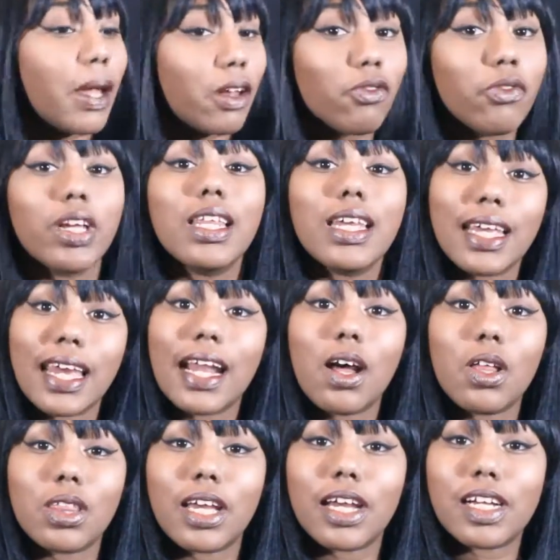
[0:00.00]
really get
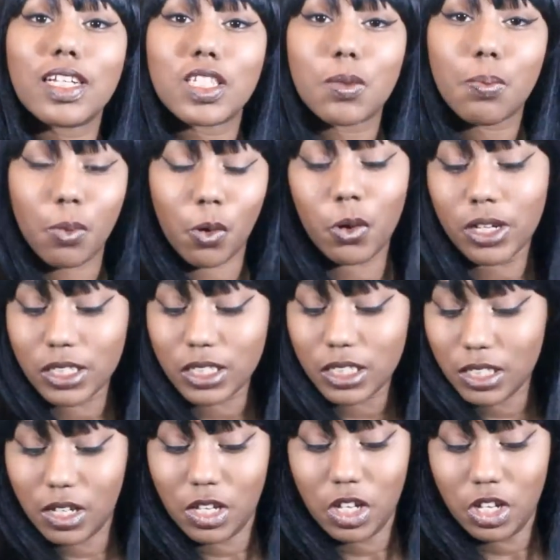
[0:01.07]
out there and
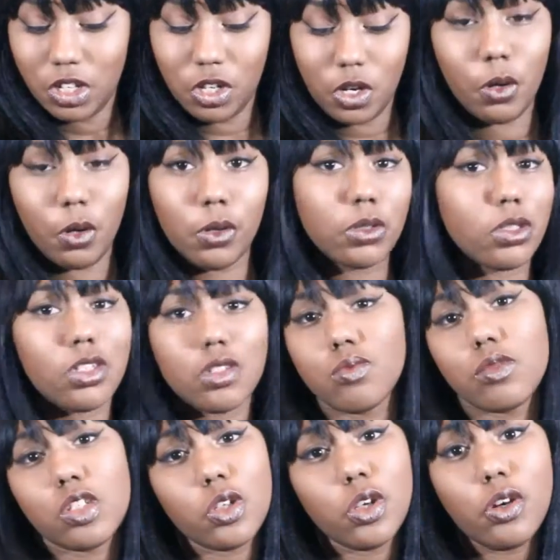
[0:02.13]
support you know just
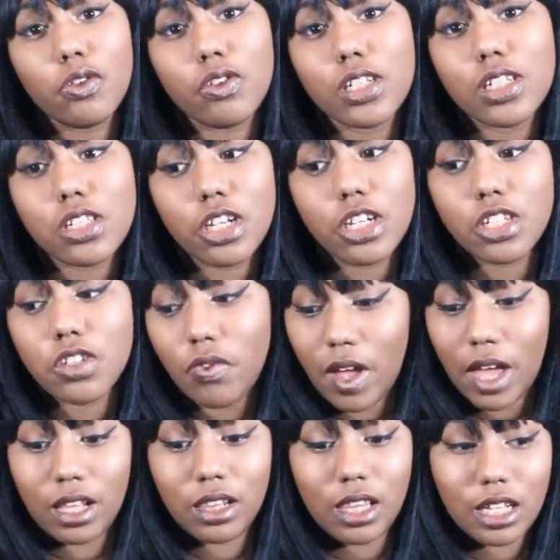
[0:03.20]
do your research
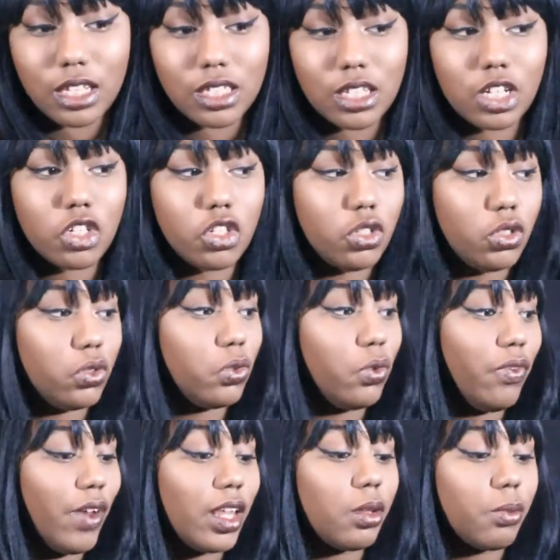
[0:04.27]
find things that you
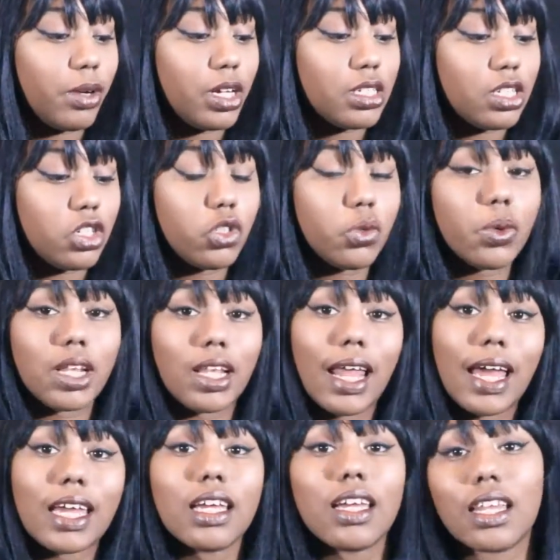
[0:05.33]
find the brands that you would
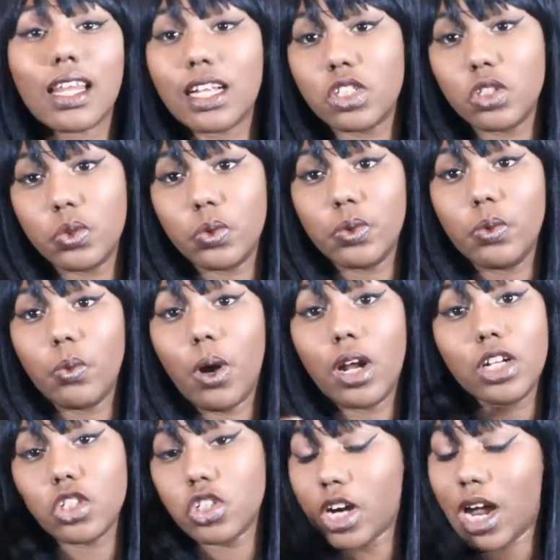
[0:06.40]
like that you would want
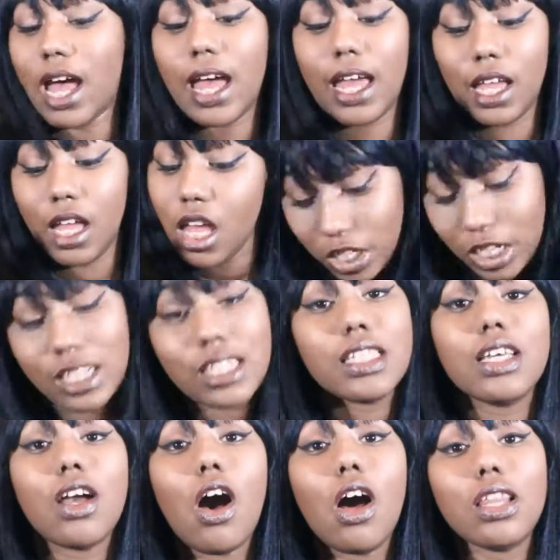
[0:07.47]
to try you're gonna
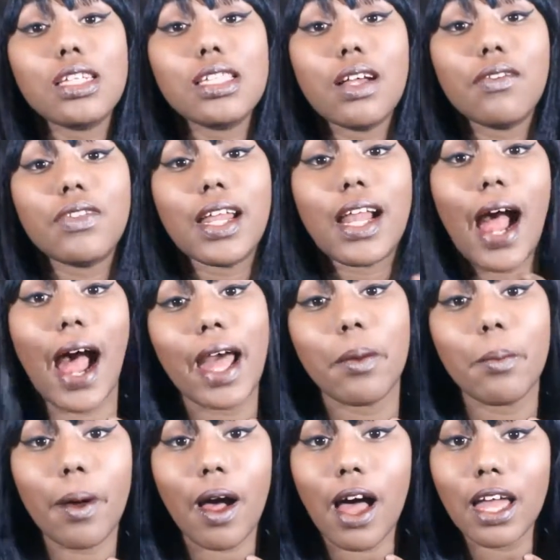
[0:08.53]
see all the stuff that i
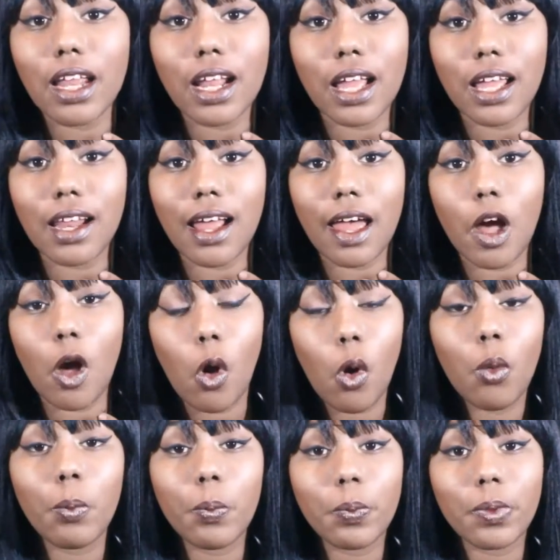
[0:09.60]
bought and i
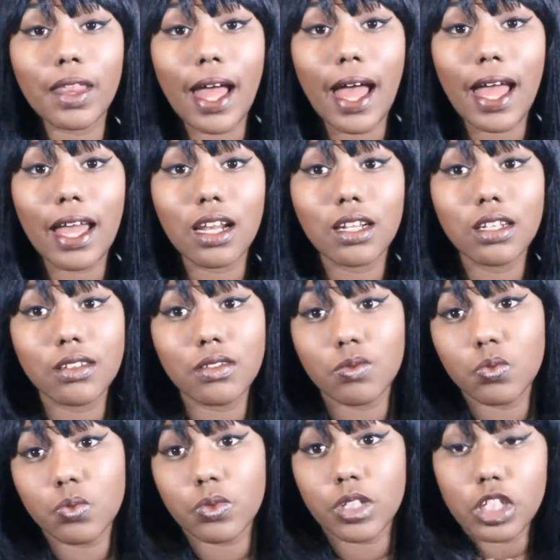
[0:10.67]
hope that
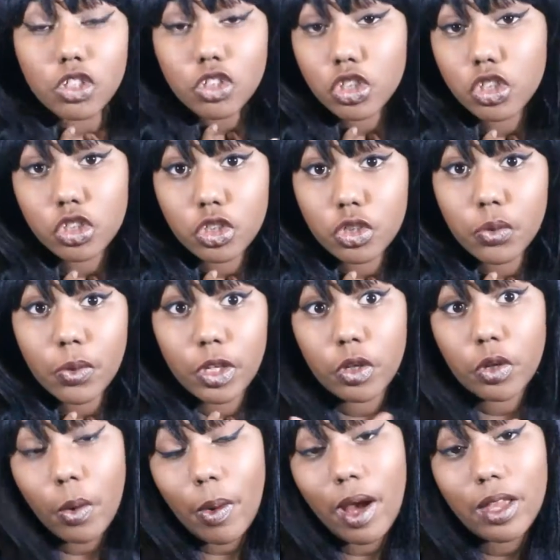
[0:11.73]
interests you and
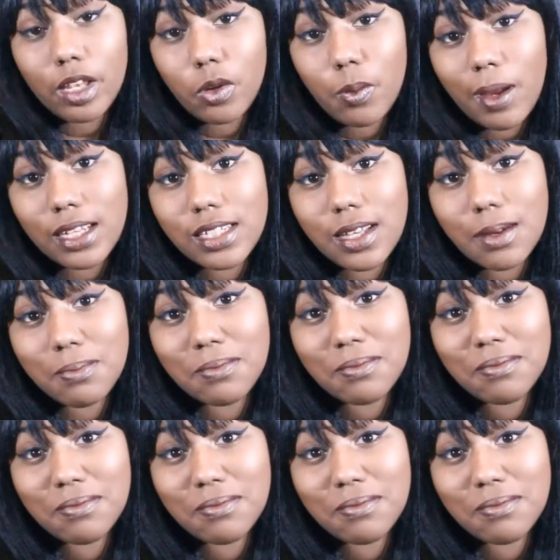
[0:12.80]
you go out and you buy some